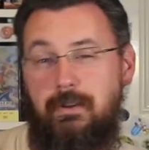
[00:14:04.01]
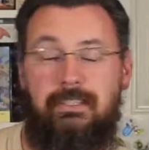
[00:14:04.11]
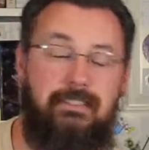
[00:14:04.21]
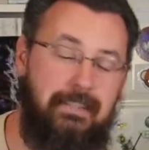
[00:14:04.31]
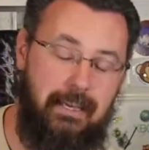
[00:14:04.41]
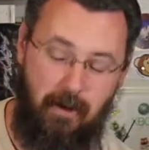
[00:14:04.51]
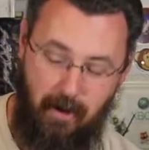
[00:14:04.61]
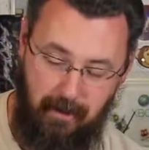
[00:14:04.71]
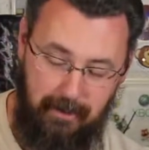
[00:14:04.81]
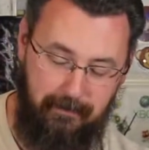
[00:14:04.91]
but they
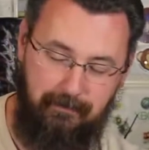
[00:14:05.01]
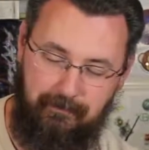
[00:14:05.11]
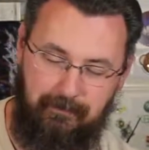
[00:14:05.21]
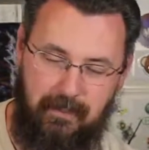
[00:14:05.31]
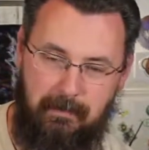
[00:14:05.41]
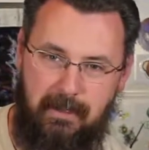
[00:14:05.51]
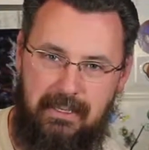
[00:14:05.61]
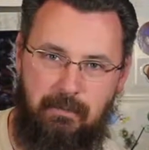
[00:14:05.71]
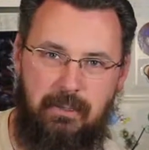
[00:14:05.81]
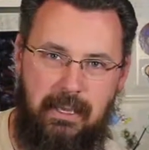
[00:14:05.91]
call it, but
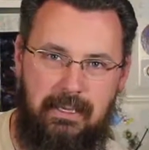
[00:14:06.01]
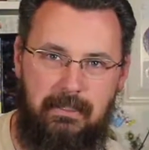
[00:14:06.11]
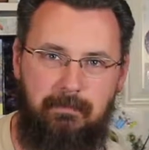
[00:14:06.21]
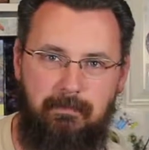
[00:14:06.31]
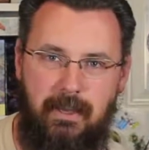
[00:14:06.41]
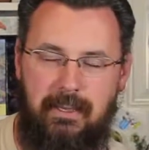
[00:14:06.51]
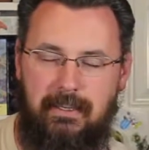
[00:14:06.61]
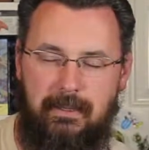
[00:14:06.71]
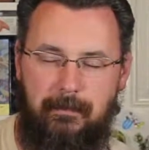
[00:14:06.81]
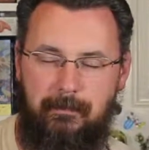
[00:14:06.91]
you think it's,
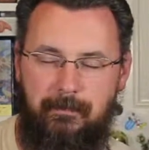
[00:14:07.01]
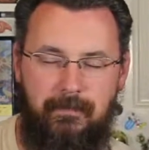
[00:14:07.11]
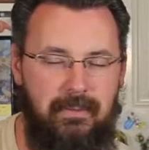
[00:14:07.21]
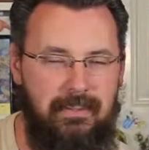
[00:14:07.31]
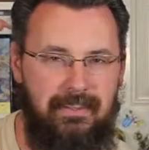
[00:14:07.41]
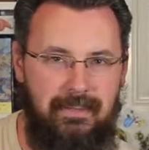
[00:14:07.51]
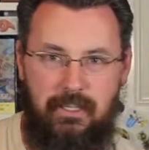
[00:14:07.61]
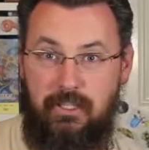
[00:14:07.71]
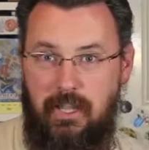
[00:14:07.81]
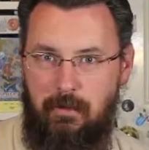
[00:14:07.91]
they
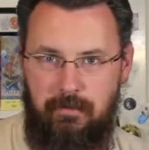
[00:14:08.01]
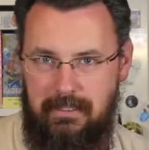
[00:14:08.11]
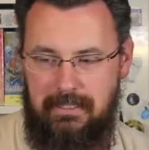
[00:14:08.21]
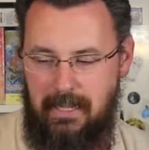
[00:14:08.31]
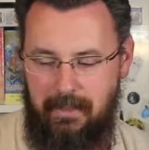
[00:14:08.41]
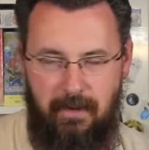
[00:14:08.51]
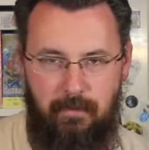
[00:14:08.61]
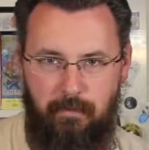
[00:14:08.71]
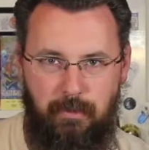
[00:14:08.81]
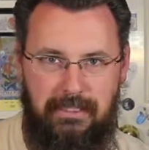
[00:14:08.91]
don't
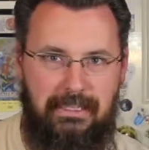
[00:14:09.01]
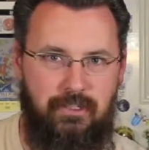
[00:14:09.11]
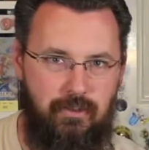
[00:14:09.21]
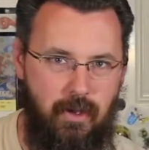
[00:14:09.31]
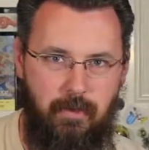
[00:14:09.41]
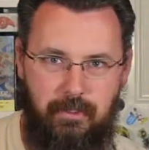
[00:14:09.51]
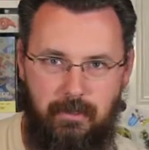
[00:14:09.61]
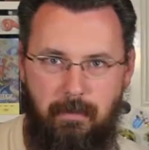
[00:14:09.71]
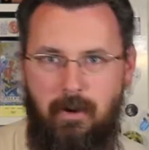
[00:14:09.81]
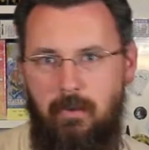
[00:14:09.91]
really let you know that there's a
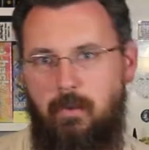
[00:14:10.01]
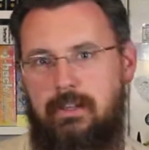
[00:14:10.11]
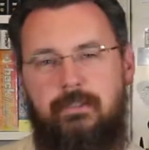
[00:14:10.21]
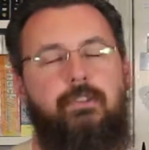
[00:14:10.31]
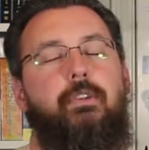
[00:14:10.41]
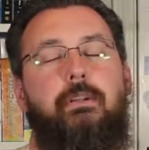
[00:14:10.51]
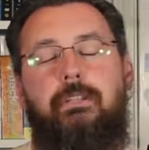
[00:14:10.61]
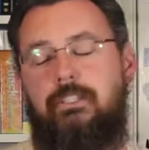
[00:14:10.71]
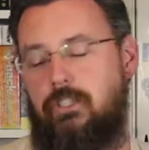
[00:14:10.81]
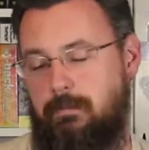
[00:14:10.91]
part 1 because it's only
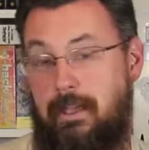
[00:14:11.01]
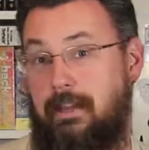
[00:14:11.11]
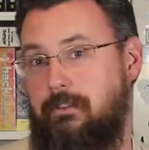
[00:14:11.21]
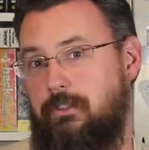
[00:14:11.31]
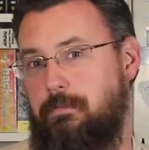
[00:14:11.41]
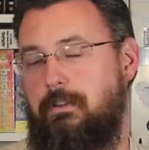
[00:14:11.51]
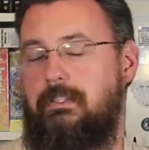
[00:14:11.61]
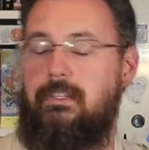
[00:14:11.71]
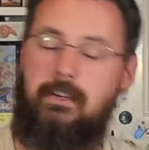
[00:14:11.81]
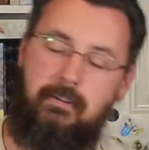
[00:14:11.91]
released in Japan on the Super
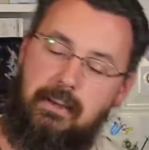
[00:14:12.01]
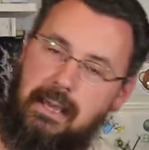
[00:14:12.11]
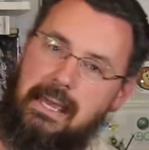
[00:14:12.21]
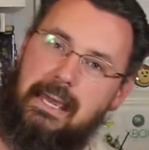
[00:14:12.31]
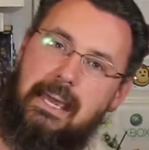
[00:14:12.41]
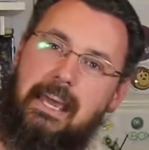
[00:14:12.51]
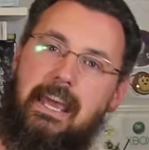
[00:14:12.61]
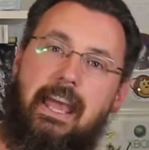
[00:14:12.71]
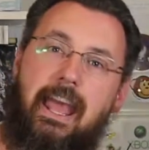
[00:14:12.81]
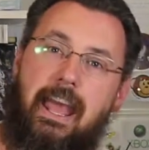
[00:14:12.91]
Nintendo.
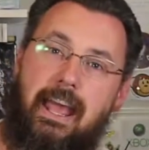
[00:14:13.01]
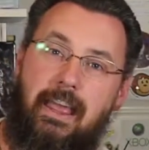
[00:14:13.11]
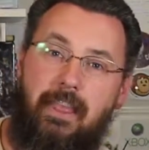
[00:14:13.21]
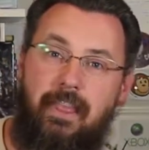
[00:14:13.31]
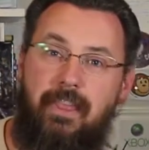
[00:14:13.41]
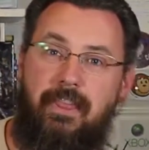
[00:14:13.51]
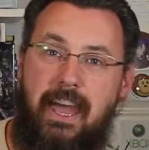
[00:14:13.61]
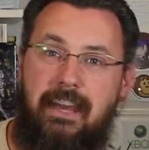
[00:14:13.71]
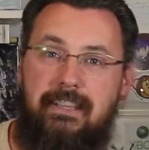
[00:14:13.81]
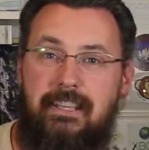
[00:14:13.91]
And
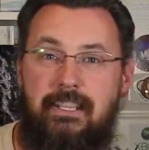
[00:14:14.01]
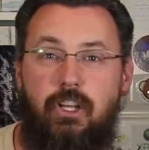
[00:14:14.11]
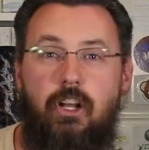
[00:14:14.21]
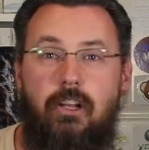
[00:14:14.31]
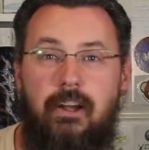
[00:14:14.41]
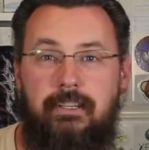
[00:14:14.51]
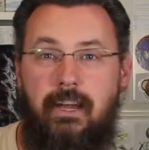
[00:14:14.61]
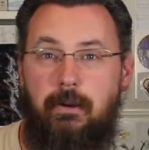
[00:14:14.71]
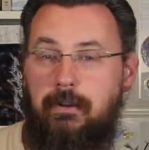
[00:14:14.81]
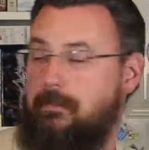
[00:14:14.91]
that is Clock Tower.